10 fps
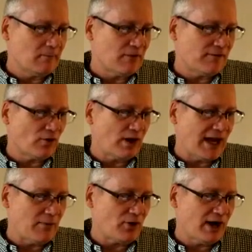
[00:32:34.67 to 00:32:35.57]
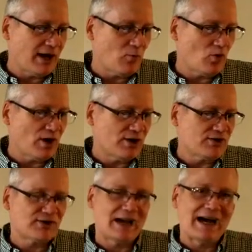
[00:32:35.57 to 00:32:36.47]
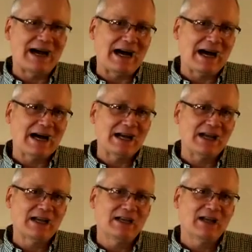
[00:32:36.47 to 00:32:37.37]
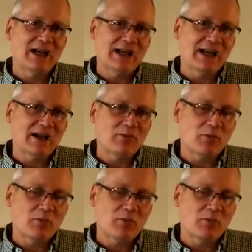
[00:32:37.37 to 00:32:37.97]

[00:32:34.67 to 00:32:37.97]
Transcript: before Abraham was, I am,